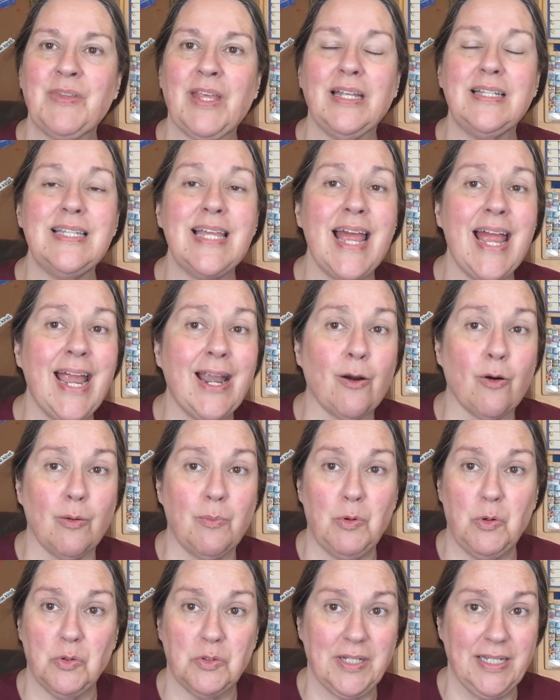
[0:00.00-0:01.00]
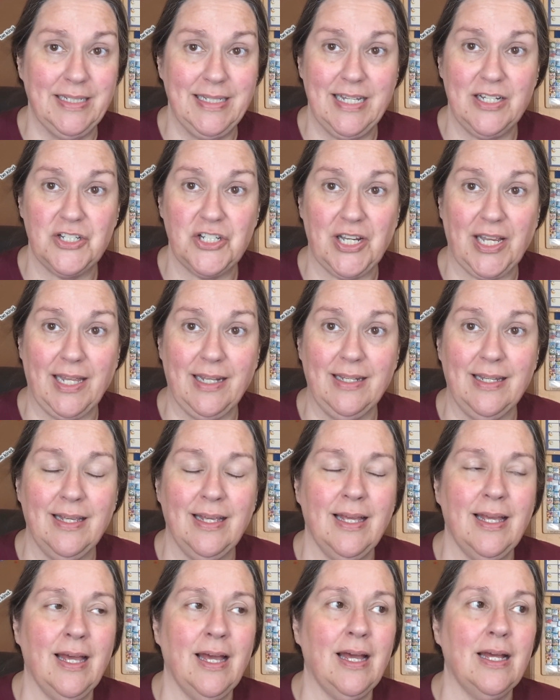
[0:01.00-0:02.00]
terrible condition.
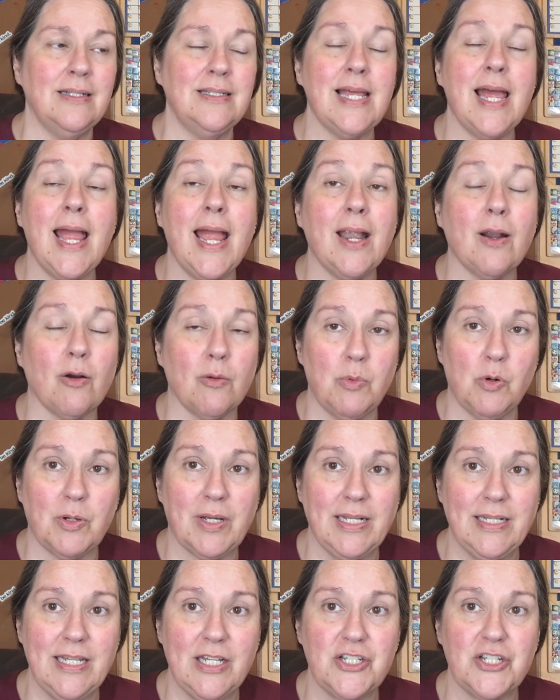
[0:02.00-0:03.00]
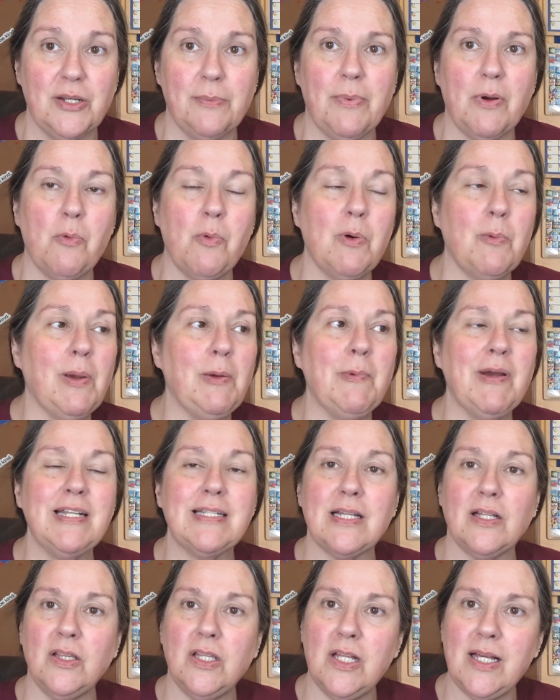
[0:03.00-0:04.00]
terrible condition. But when we went
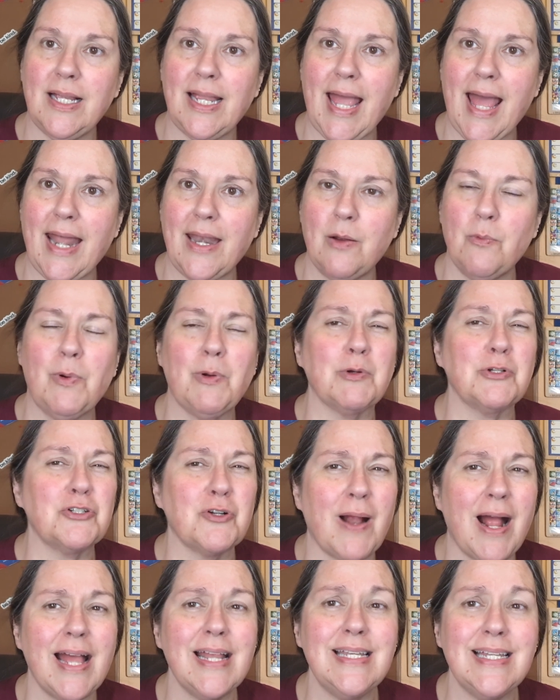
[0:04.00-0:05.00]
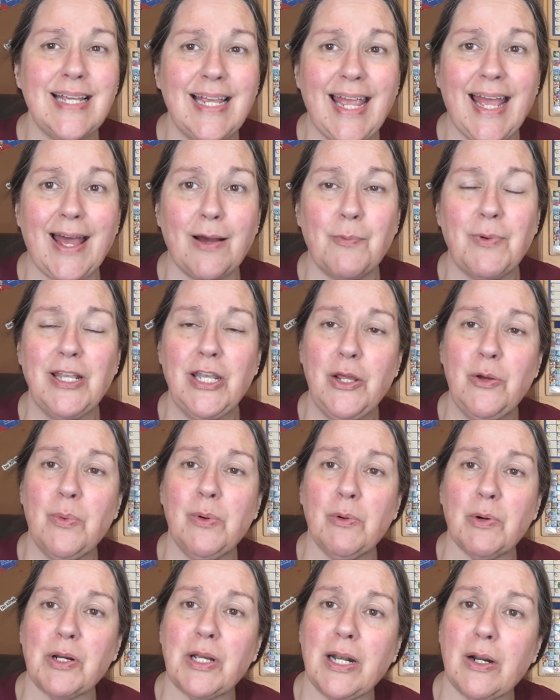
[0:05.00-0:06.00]
to look at it, we were trying to we knew we
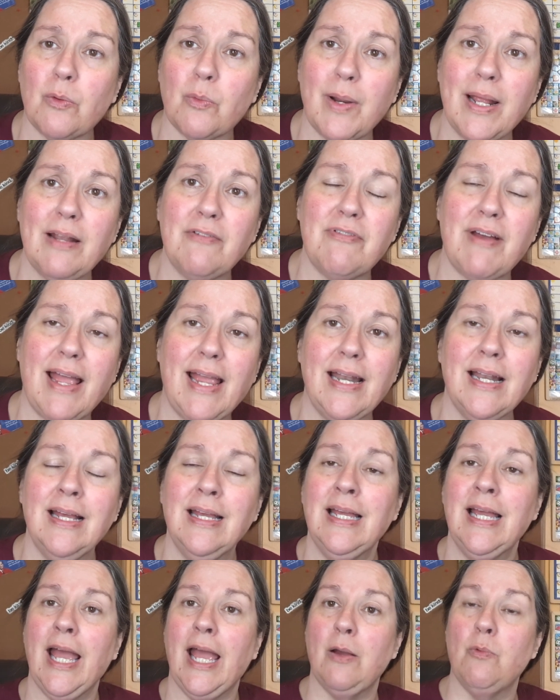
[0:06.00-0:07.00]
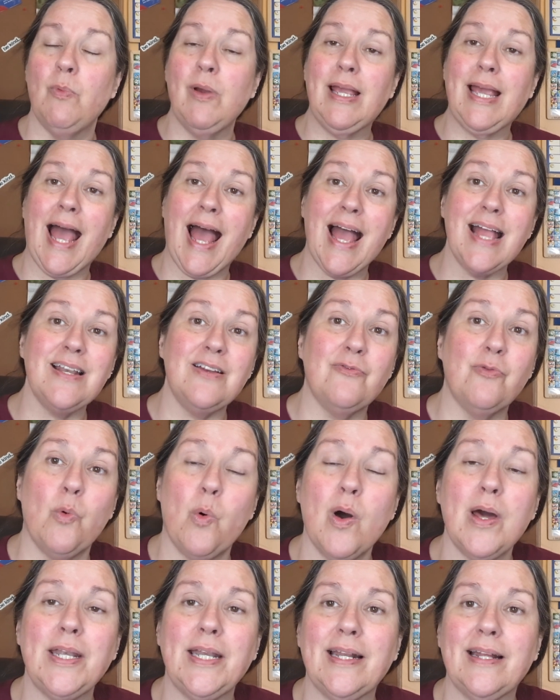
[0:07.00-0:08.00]
were going to renovate, and we kind of
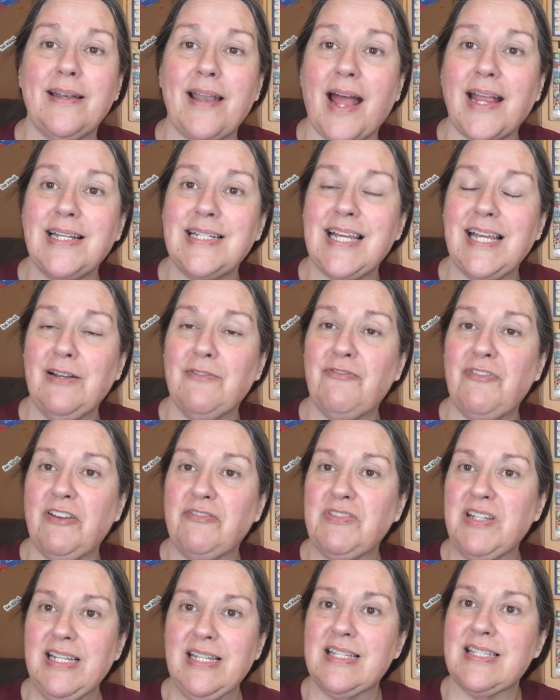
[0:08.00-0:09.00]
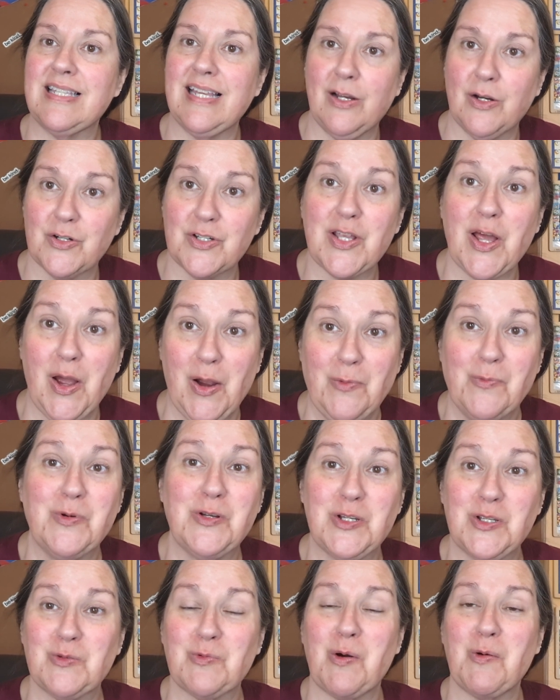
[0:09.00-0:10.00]
wanted a 1950s Sears home,
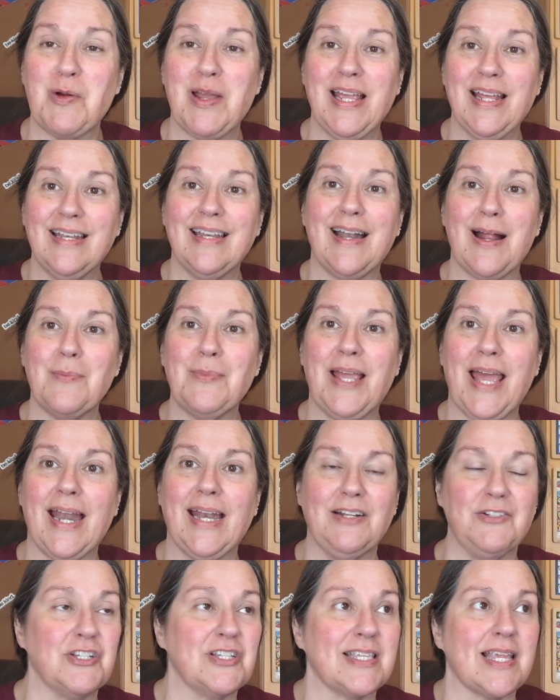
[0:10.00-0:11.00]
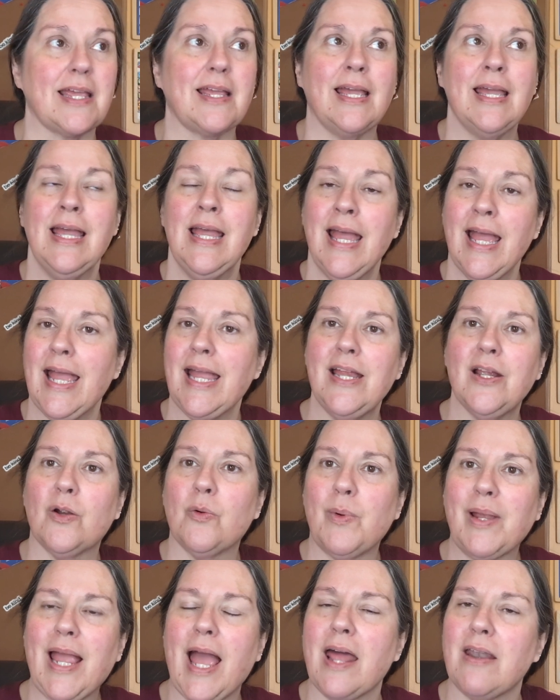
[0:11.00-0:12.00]
which is what we ended up getting. Just like here,
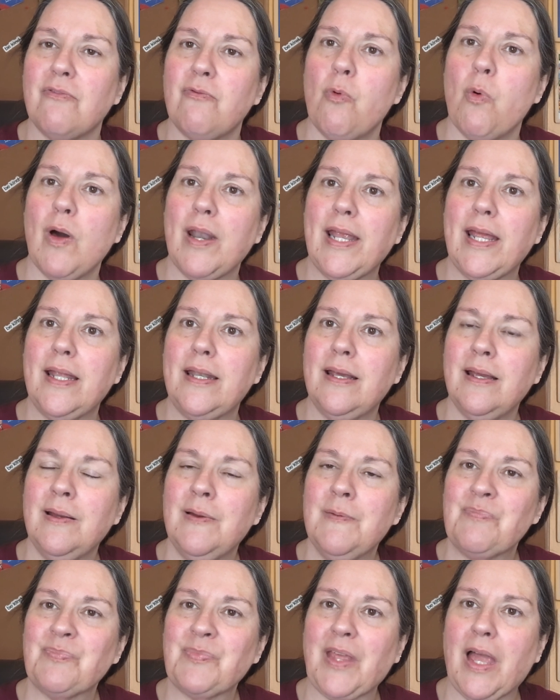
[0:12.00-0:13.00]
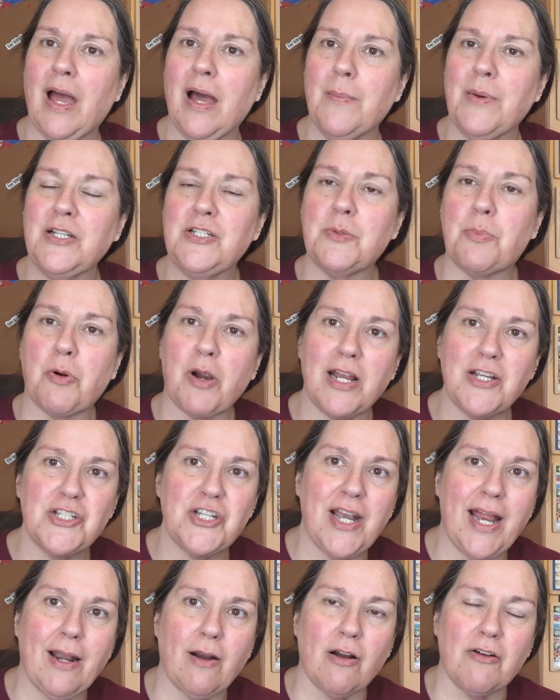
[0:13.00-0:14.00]
we kind of wanted a
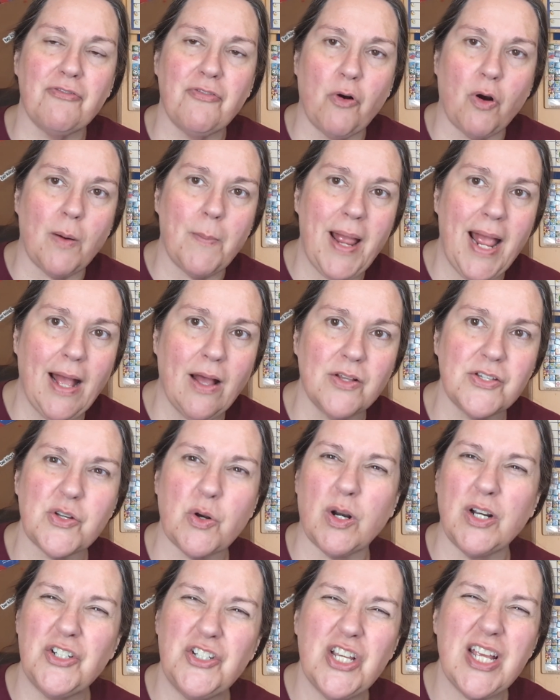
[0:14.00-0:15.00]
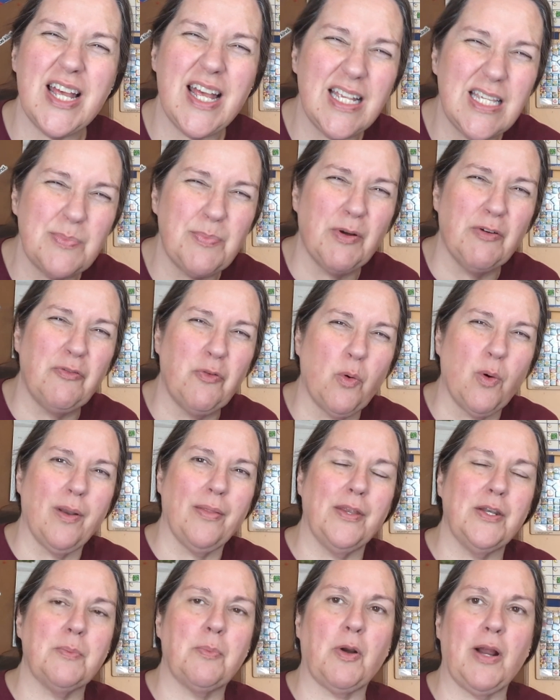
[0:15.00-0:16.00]
Depression era farmhouse, or just before
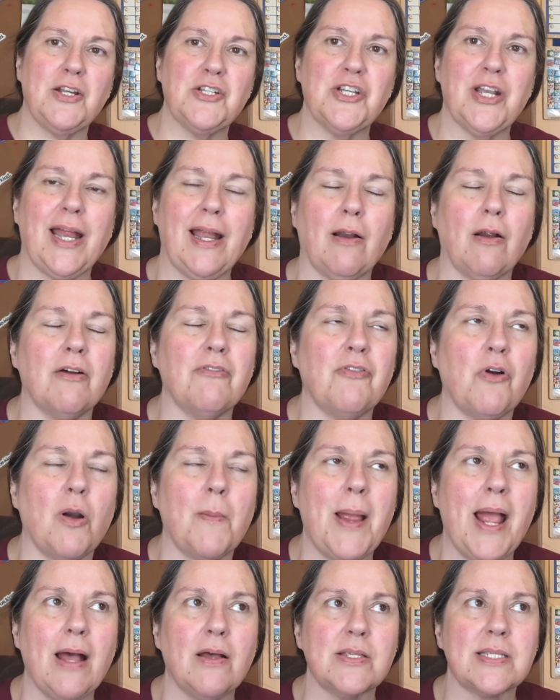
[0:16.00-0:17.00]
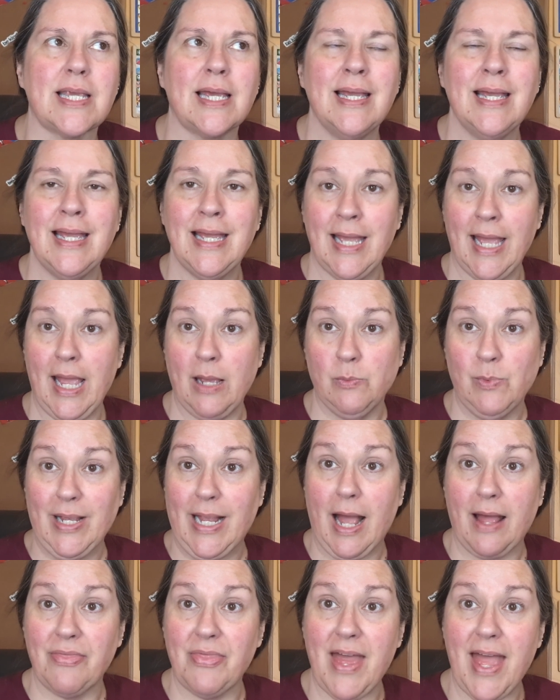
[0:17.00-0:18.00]
the Depression era farmhouse. And we
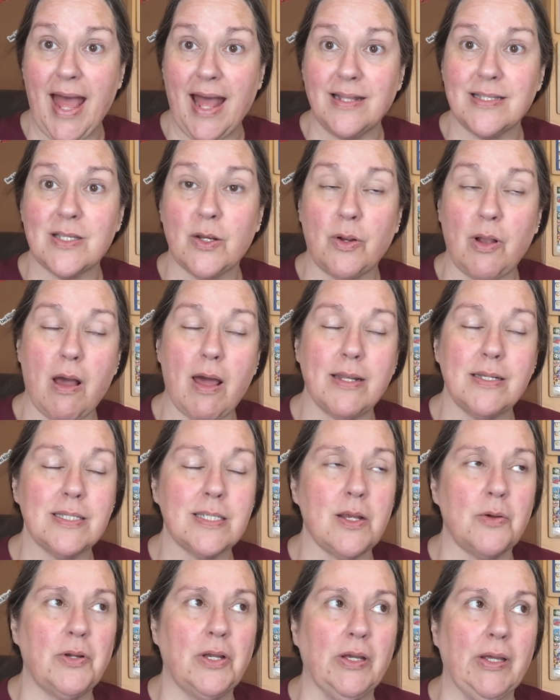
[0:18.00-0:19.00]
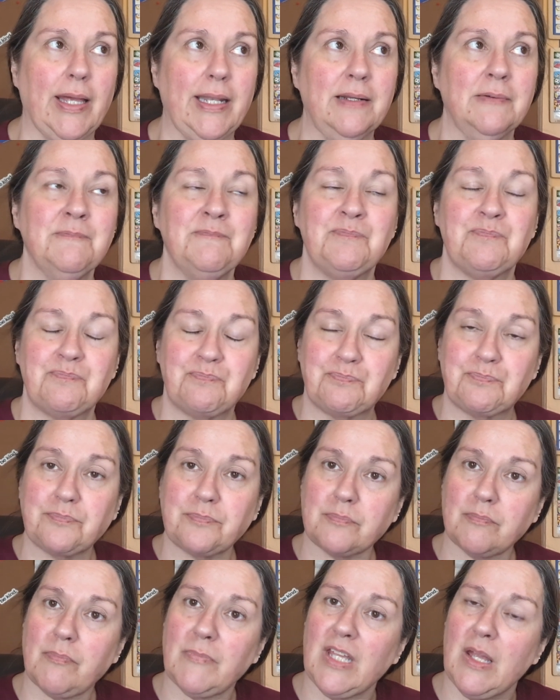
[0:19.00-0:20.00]
got that. So God is so good.
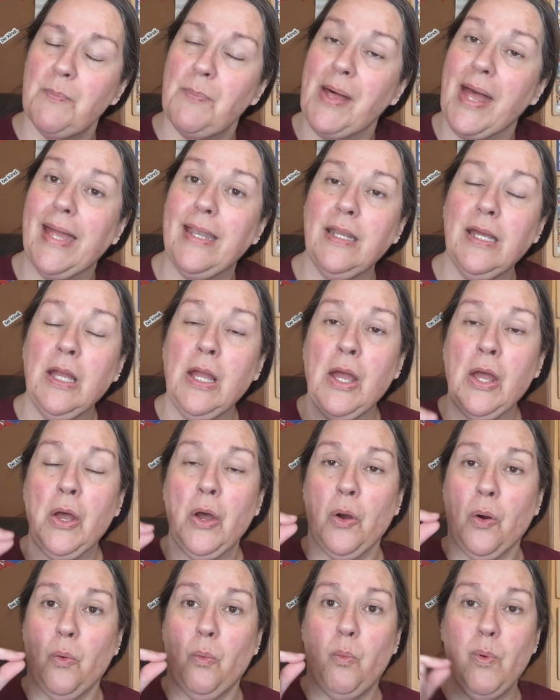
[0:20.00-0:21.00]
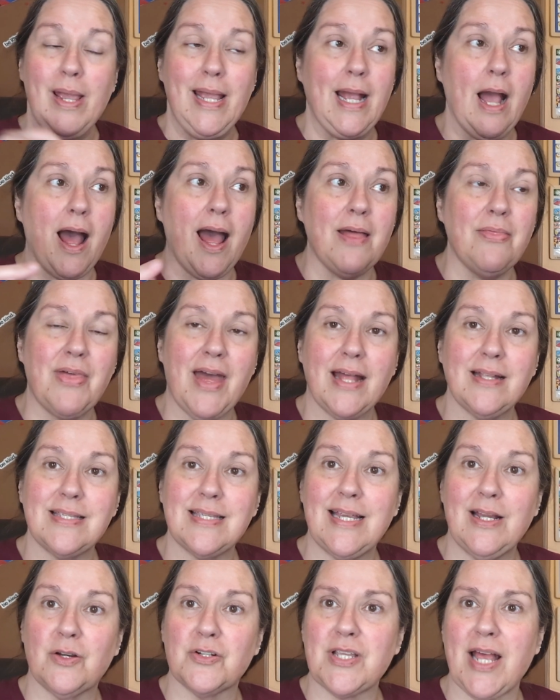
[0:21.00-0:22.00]
But we got that
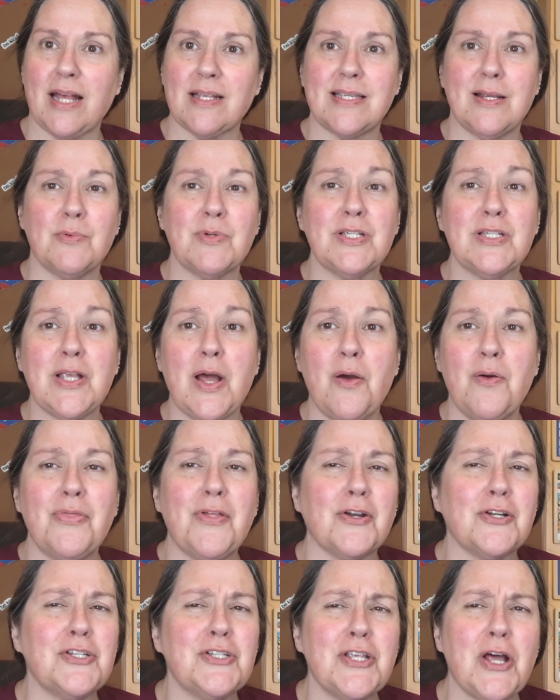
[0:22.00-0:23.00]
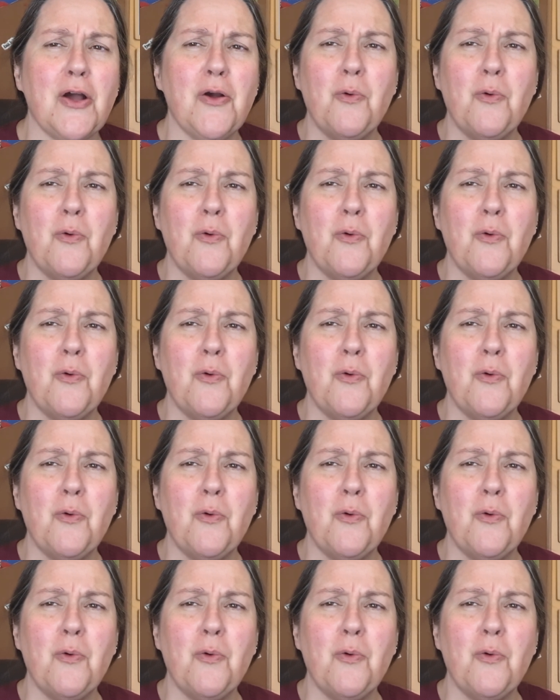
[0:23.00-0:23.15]
Sears house. They're so